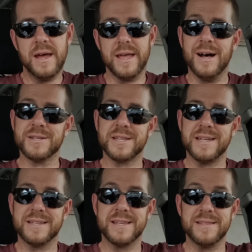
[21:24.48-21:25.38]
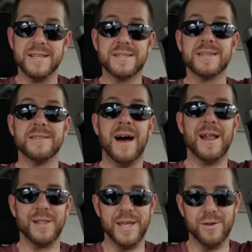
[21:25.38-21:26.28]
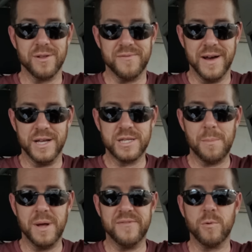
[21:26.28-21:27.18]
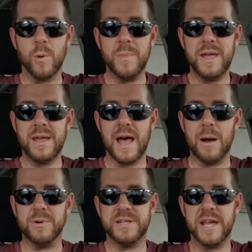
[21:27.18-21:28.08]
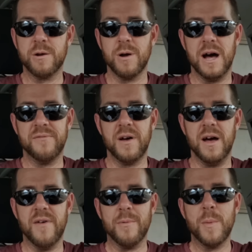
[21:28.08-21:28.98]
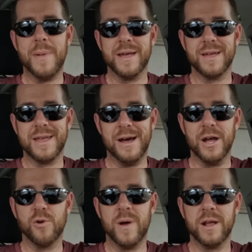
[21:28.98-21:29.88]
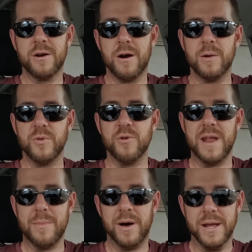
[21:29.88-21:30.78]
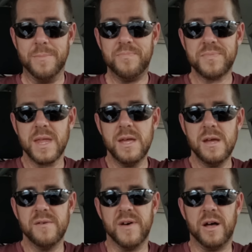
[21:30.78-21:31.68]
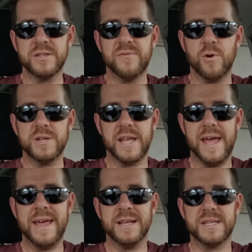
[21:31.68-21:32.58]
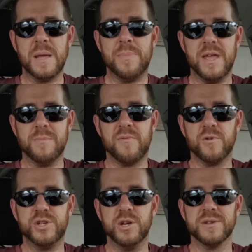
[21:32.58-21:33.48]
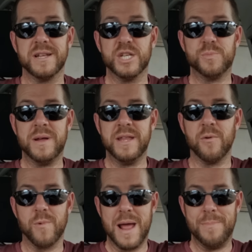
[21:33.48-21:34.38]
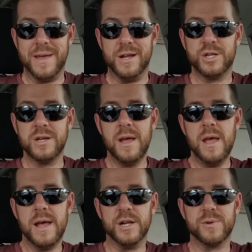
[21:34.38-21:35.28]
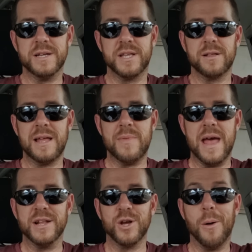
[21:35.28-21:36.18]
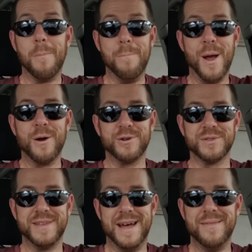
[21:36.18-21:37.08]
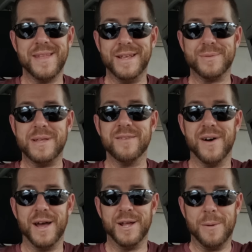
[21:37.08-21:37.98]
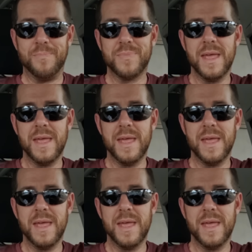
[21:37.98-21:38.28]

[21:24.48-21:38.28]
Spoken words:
He also says, this is not legal advice, but if it were me, I would take her off of every bank account and credit card with your name on it. File a divorce ASAP before she goes on a spending rampage and tries to claim that it's all marital debt that needs to be divided up.